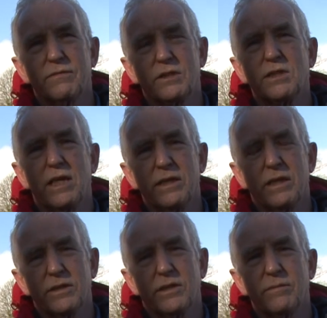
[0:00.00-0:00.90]
After 10
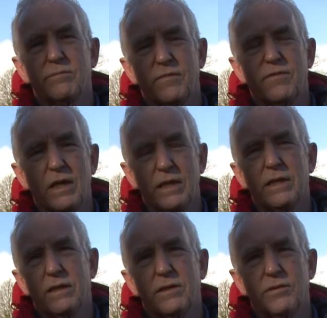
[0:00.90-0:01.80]
years, I'm
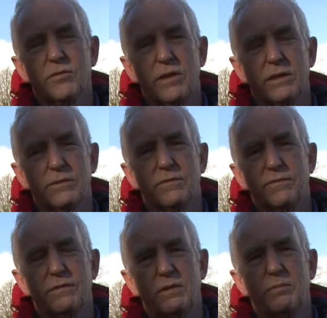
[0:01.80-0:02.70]
finally earning
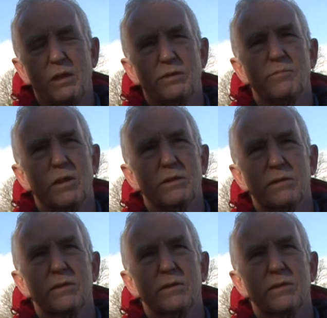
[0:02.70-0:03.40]
£350 a month.